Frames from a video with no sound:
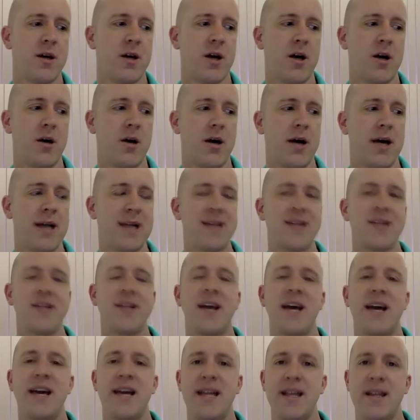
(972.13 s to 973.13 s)
uh,
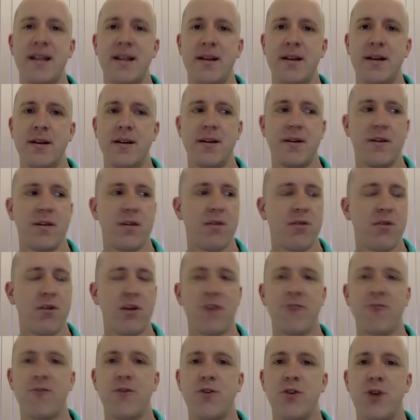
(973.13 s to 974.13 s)
entertain three
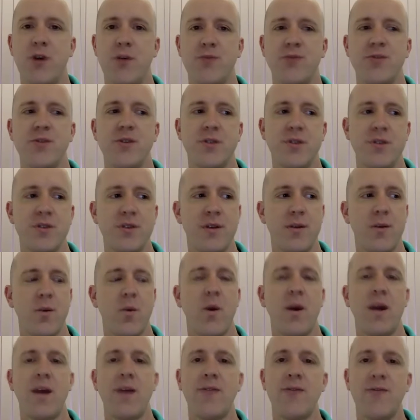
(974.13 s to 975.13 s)
or four options and
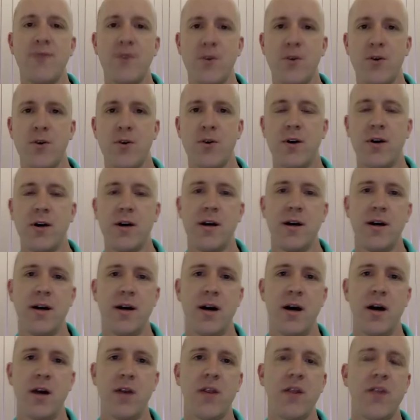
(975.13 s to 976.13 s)
wait for
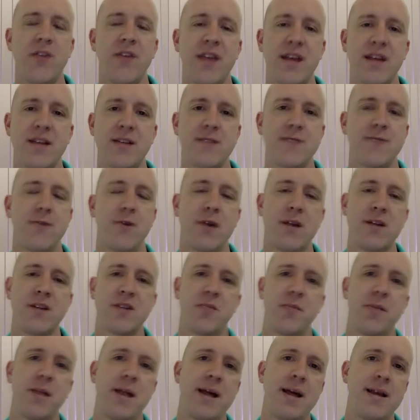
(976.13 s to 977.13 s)
other things to fall
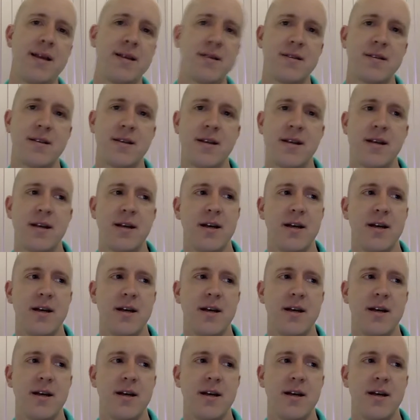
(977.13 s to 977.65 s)
into place.